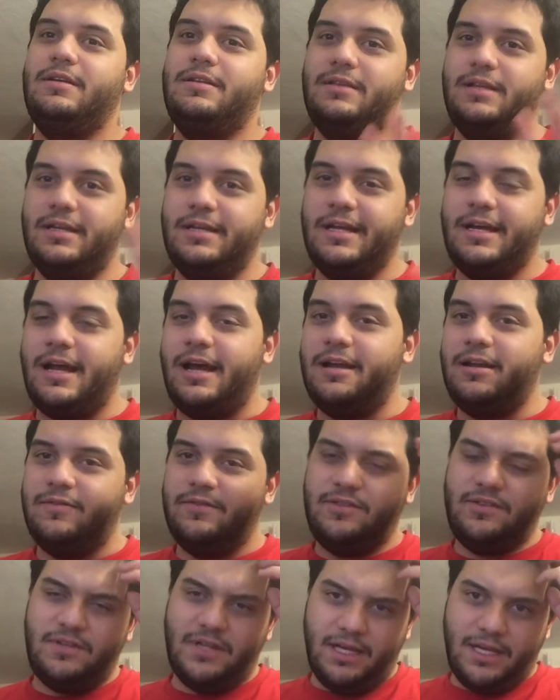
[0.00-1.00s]
than the kind
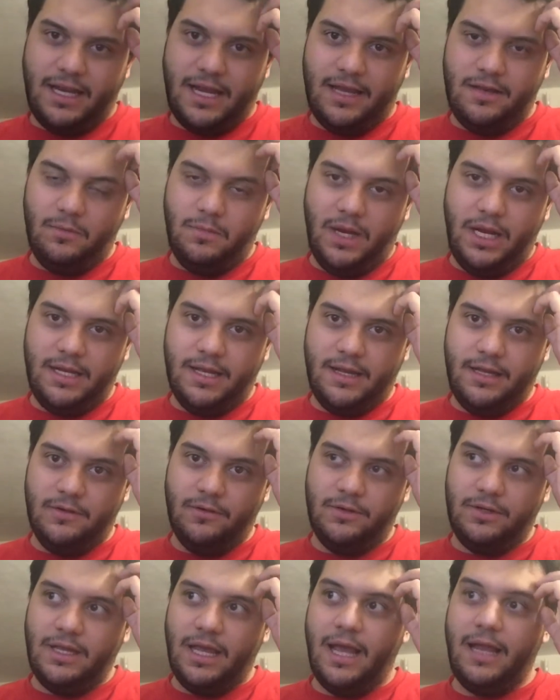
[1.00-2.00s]
of stick handmade that you
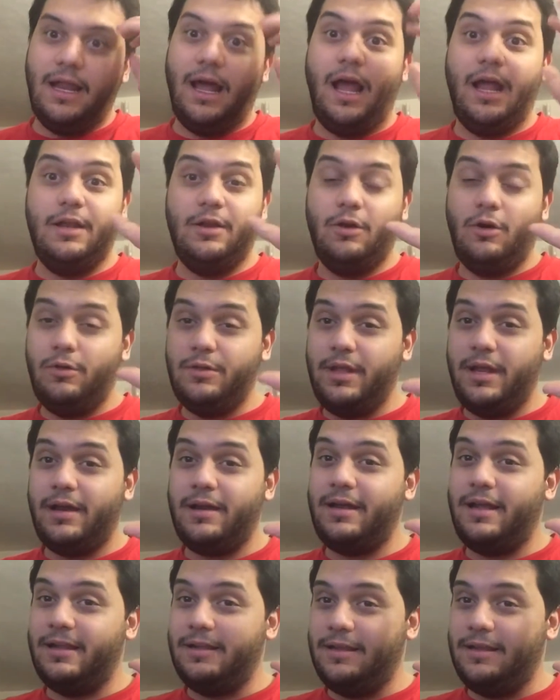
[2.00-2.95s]
would get. I know they